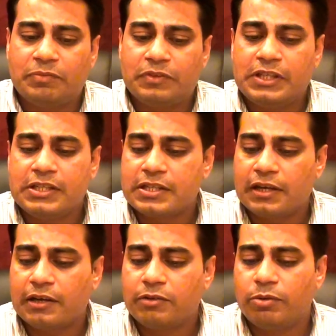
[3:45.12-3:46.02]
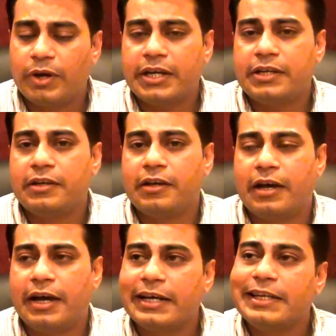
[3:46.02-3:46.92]
these are quite
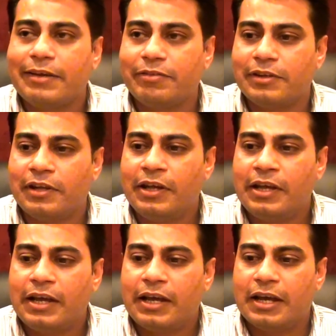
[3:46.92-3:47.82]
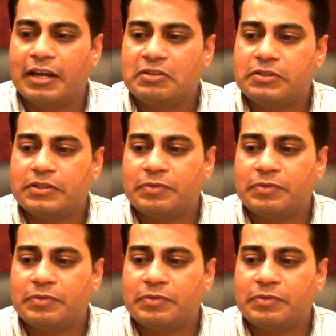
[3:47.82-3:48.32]
high level, and